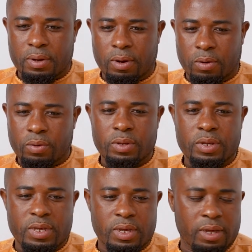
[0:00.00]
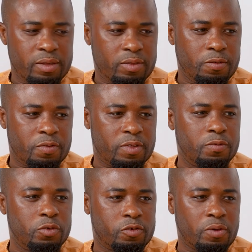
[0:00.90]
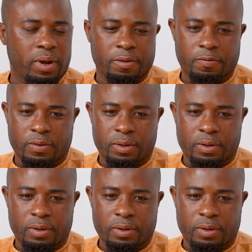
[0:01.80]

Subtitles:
long years of civil strife.